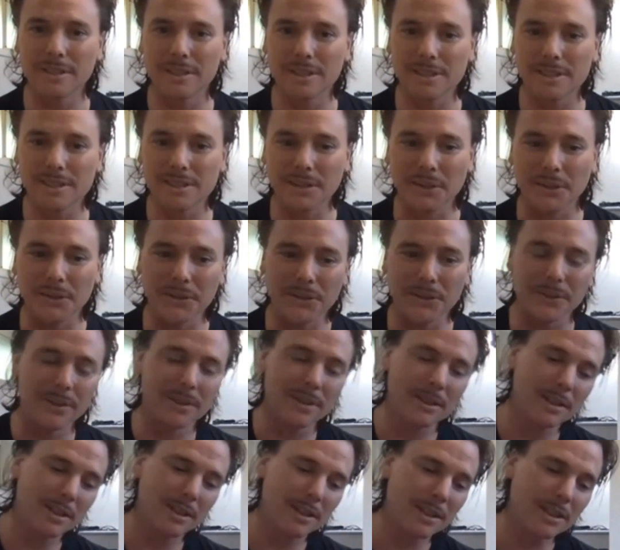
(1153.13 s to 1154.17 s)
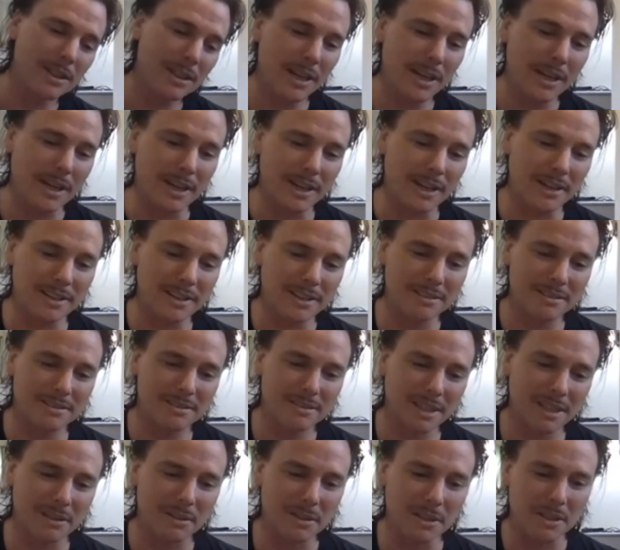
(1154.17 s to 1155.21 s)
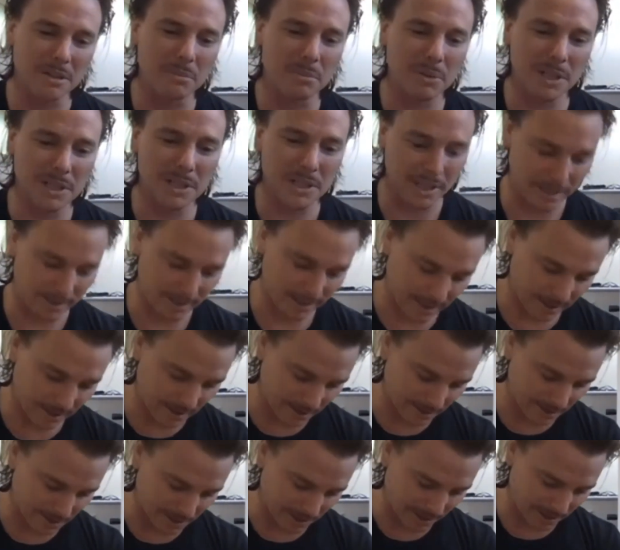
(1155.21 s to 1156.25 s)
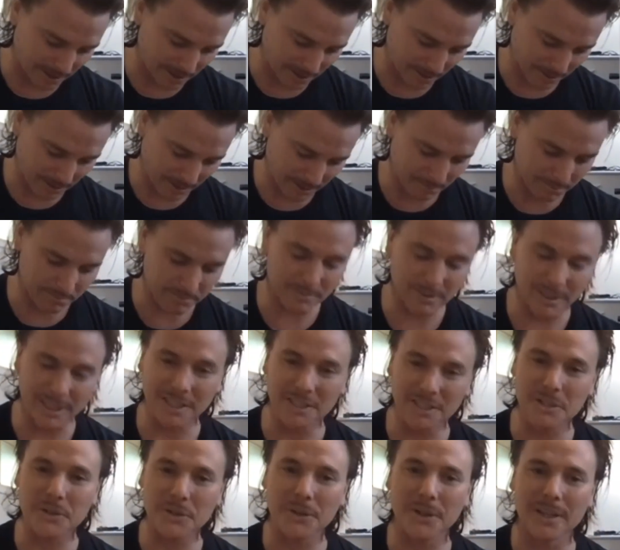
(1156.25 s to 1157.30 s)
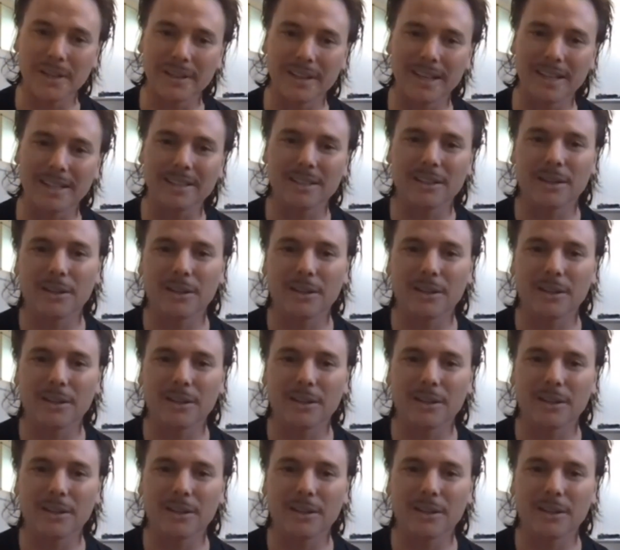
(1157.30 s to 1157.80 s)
So, yeah, I really appreciate that, because I do. I enjoy like